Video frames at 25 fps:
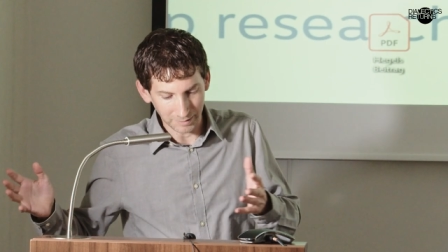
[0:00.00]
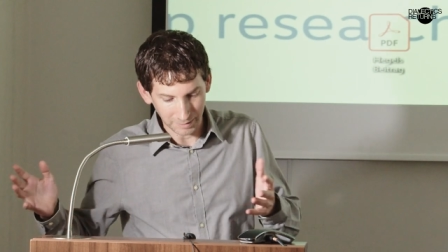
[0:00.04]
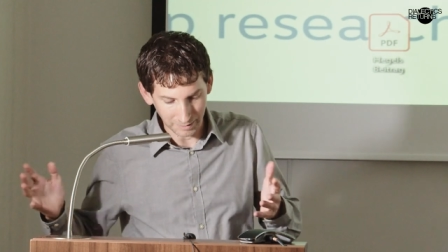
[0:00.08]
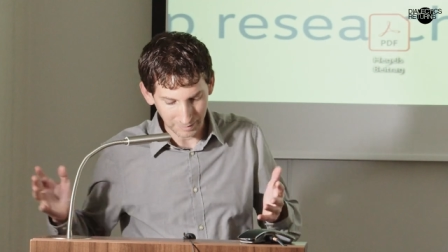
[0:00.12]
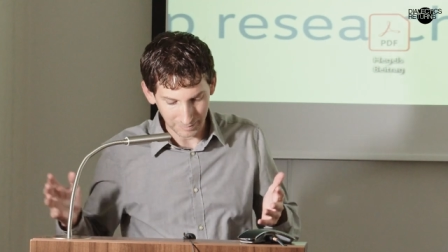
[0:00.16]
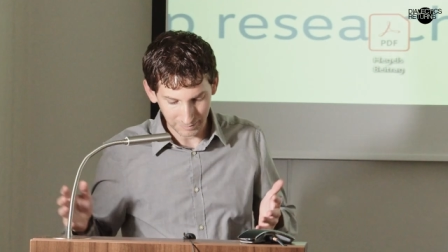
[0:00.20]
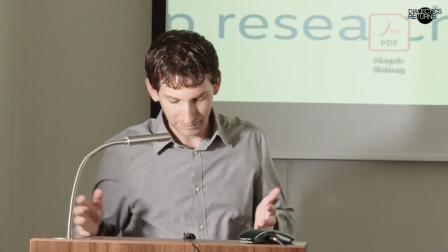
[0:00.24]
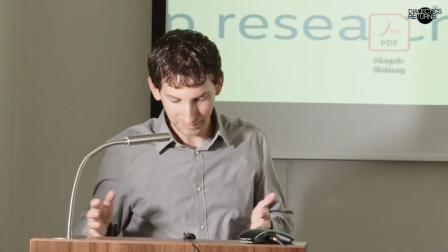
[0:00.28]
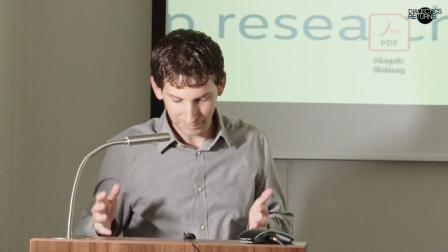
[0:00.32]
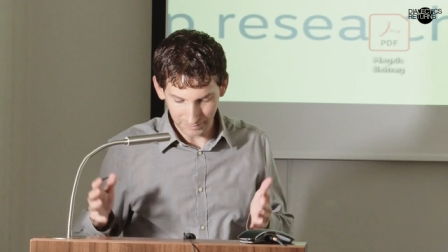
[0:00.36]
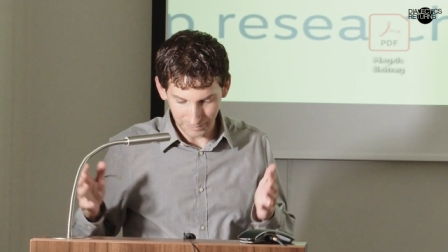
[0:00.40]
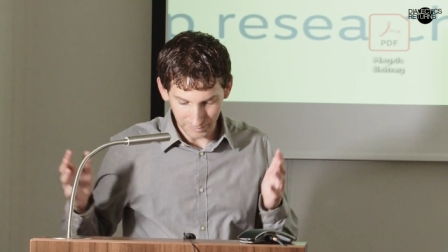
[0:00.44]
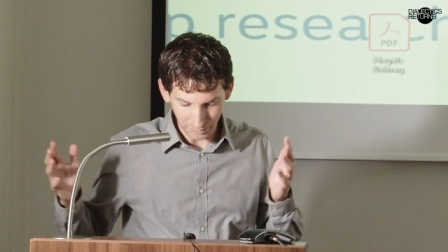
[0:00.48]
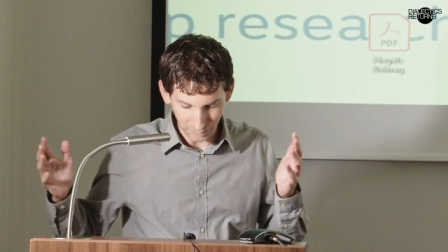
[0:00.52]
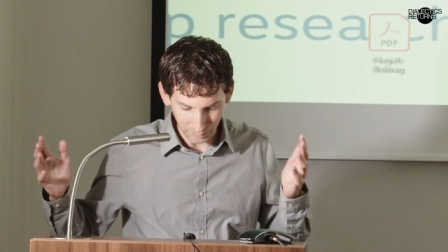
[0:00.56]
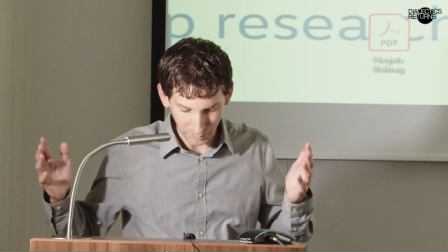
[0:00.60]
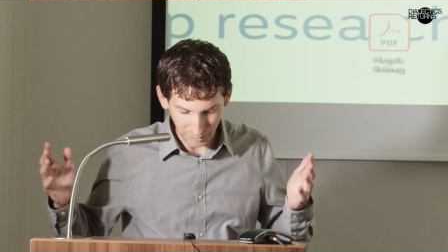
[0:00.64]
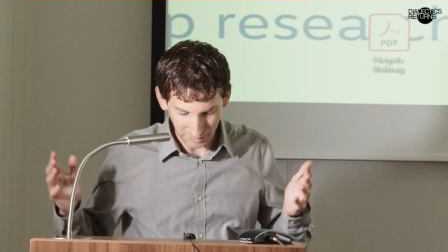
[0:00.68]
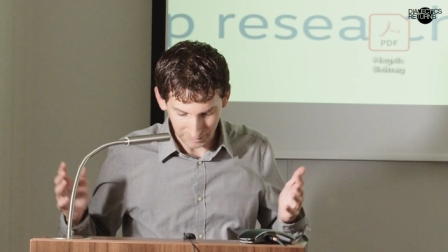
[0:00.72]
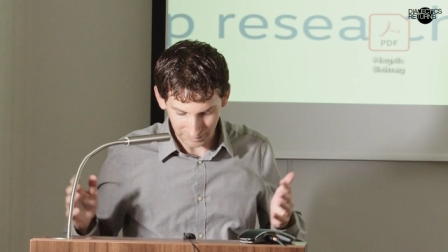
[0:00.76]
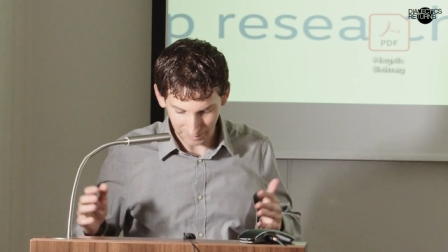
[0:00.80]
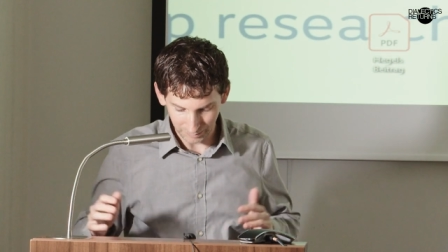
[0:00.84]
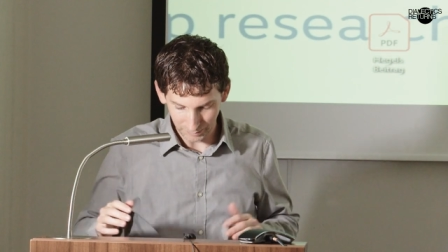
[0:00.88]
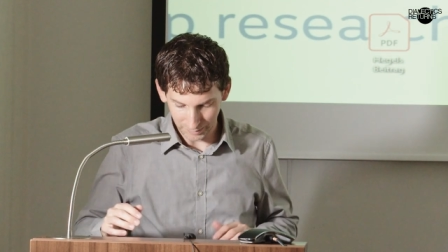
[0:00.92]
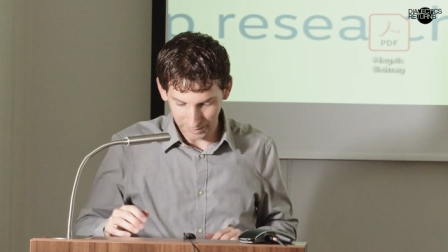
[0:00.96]
that could
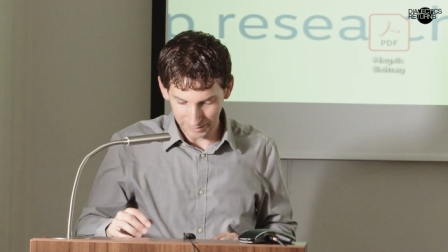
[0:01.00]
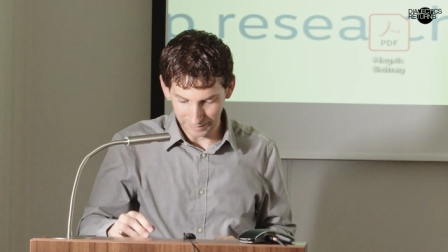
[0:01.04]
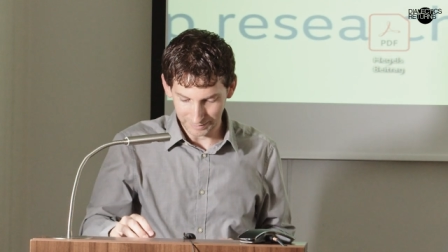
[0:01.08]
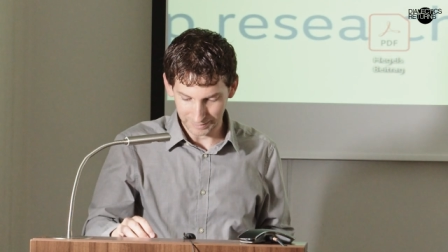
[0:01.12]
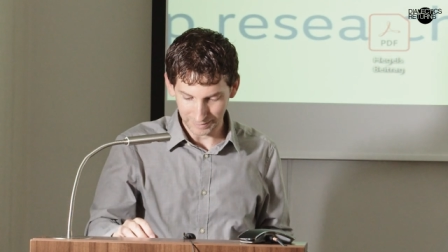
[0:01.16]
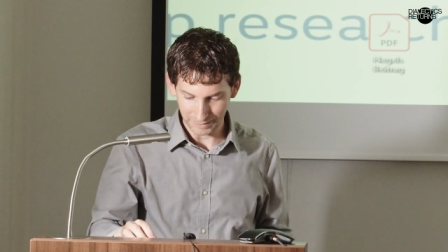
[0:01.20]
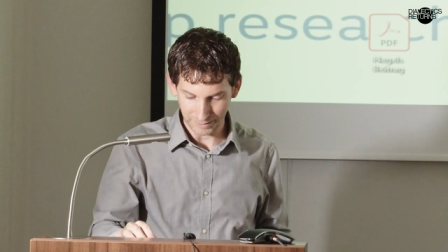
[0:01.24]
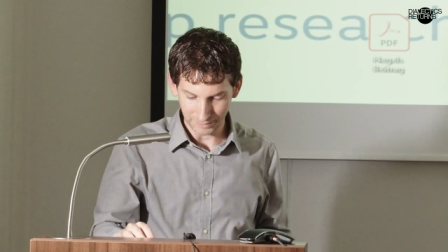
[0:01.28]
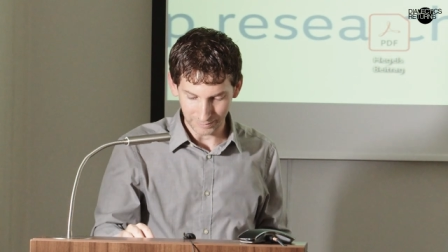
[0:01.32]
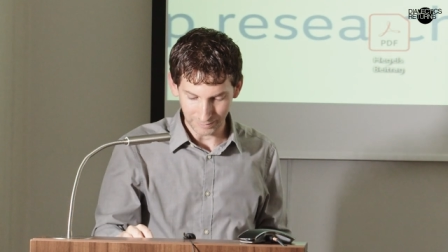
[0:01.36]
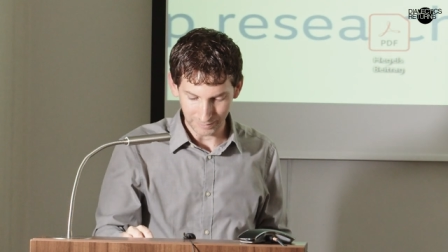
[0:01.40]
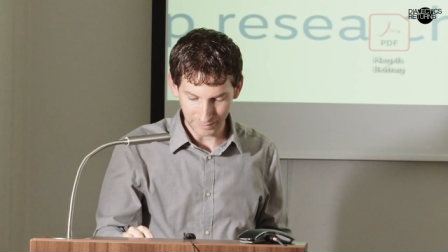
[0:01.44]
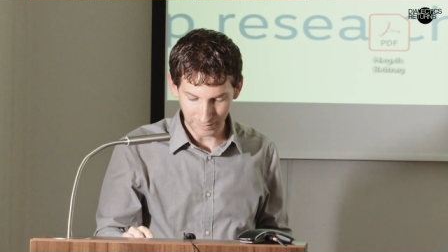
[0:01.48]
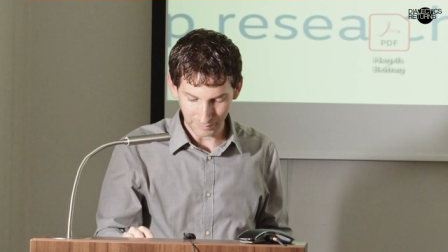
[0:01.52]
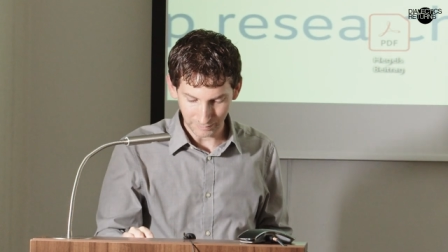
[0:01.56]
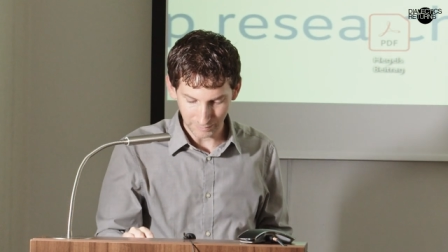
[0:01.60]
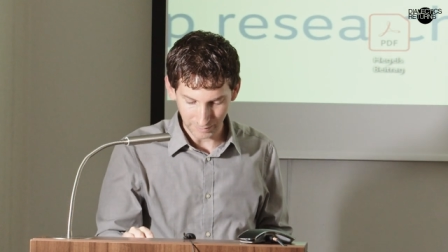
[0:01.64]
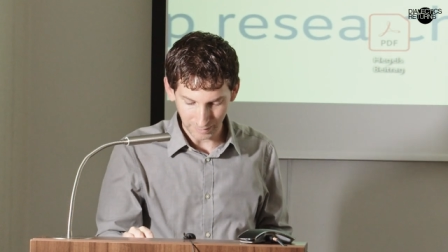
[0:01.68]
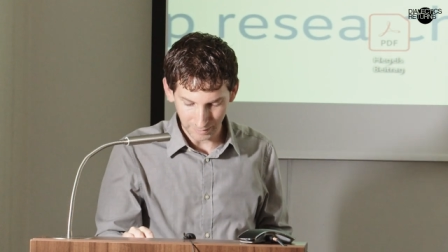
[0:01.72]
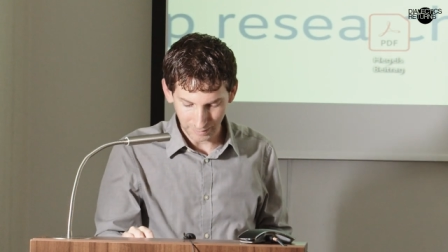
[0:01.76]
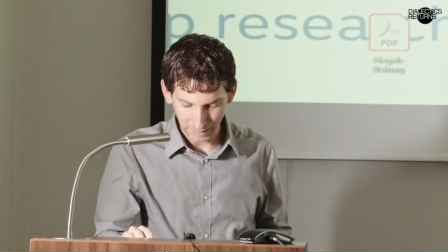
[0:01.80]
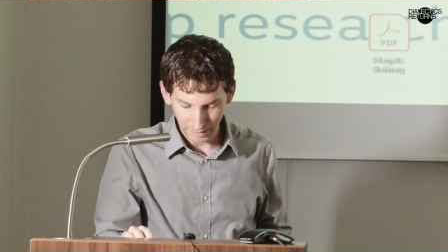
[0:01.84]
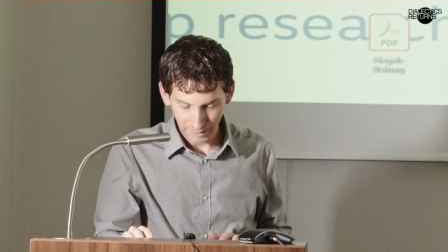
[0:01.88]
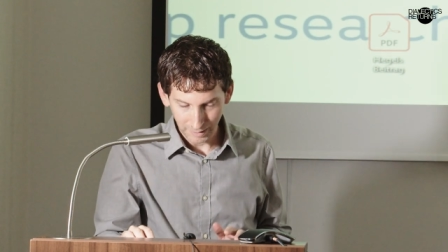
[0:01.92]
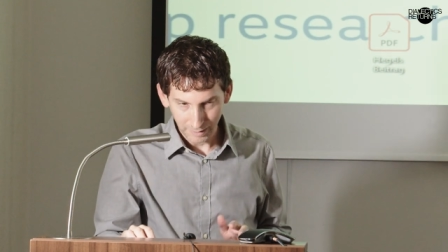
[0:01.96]
be something entirely
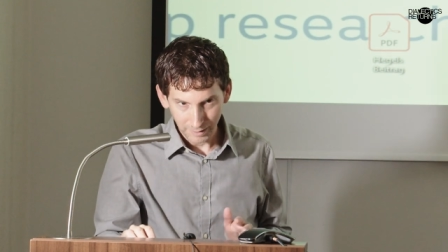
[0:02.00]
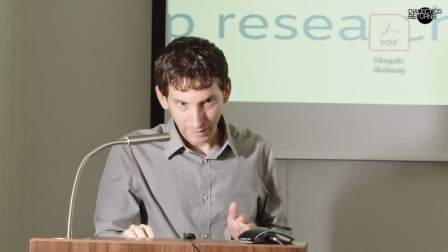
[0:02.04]
different